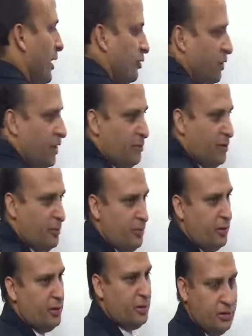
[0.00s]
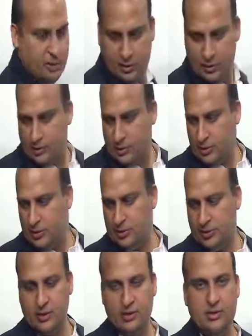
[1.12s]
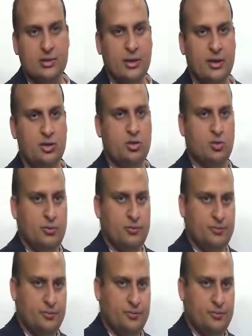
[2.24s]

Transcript: Try to get my point. So this is H2.